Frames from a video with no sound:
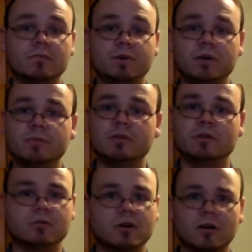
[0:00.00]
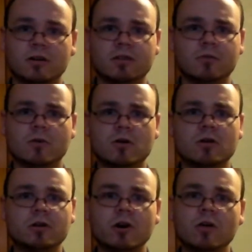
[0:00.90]
people the
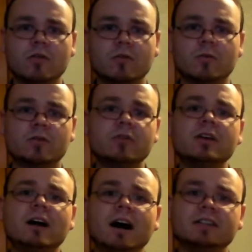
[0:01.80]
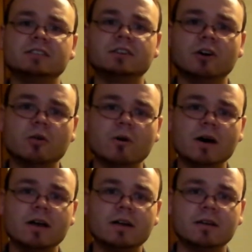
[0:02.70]
world over will realize, you know
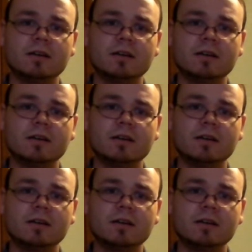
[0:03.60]
what?